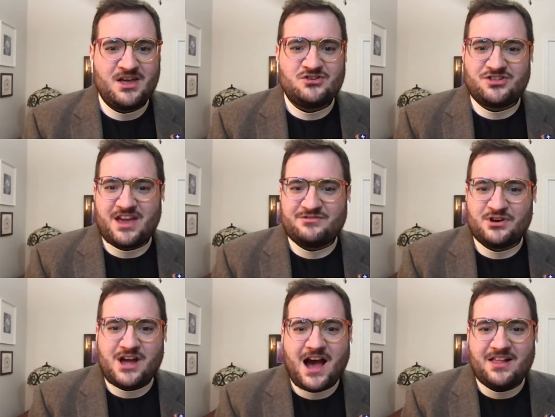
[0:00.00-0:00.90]
Just after
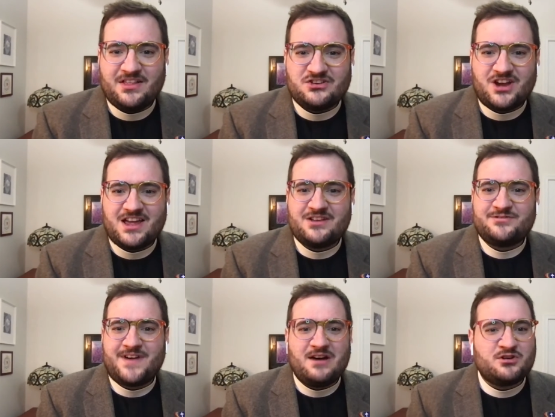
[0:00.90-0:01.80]
college, I had
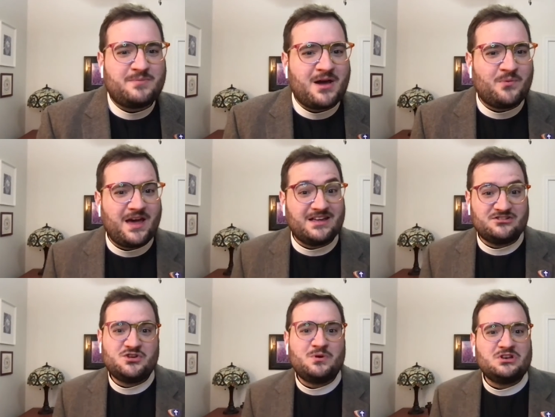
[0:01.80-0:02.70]
found my way
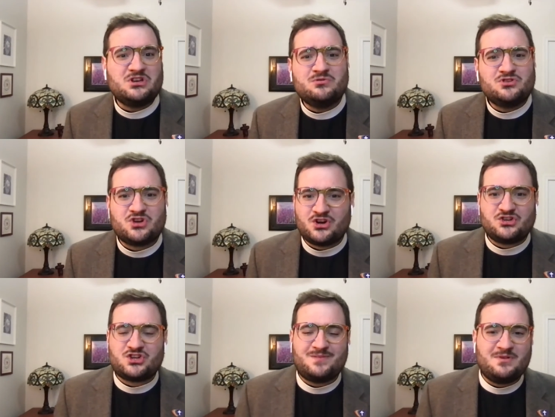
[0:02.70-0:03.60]
into a new
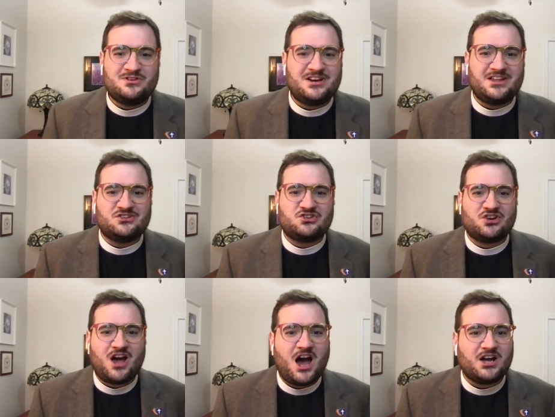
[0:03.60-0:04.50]
church community in
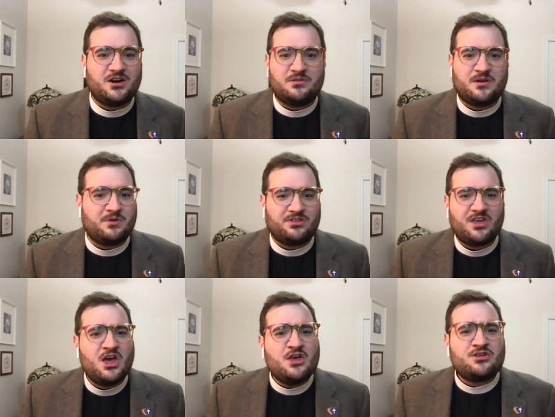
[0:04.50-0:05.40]
Chicago that was
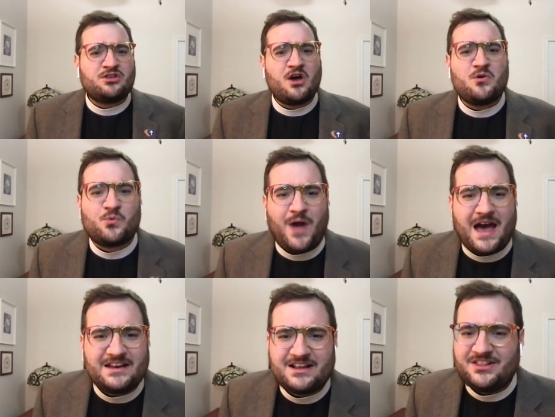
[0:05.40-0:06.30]
so
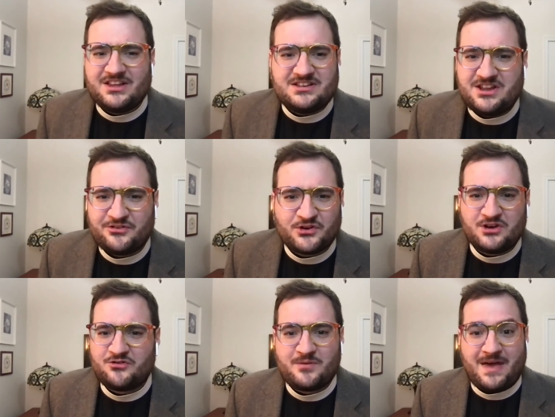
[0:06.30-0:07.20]
radically
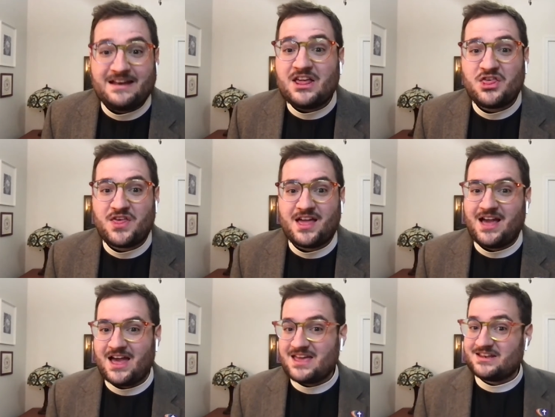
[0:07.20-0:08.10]
different from anything
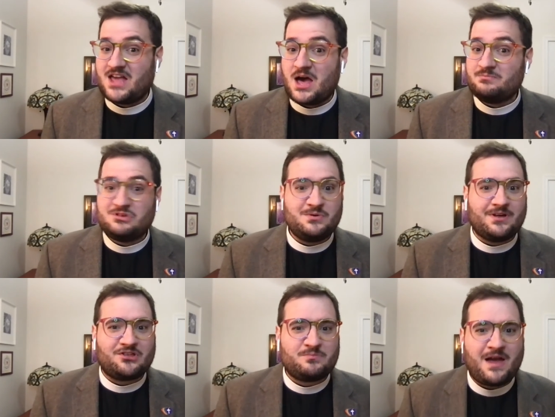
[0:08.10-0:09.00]
I had come to
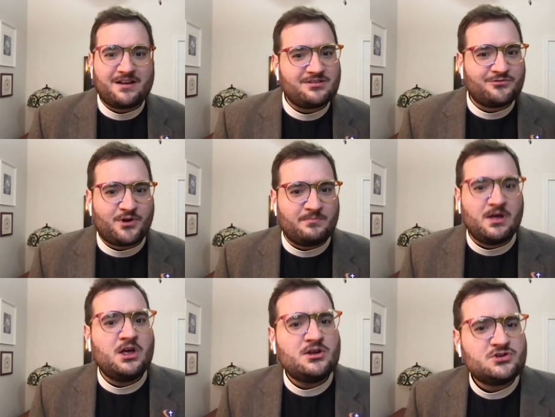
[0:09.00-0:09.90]
expect from
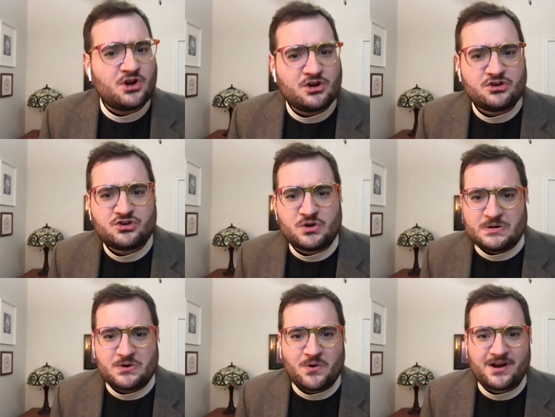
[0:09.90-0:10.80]
church
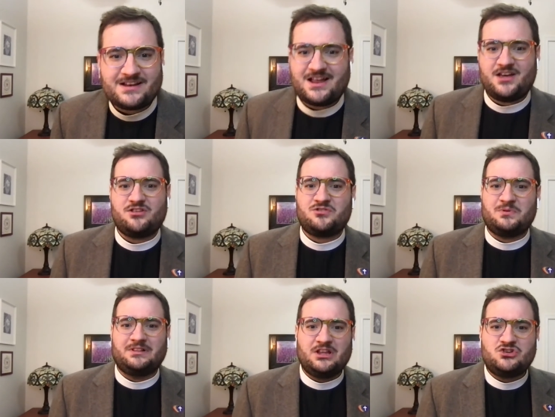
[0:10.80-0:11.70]
or organized
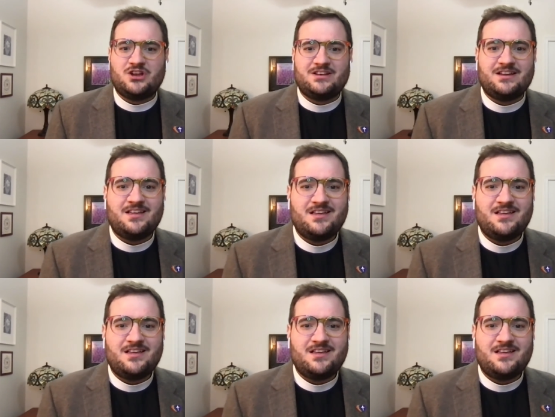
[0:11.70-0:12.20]
religion.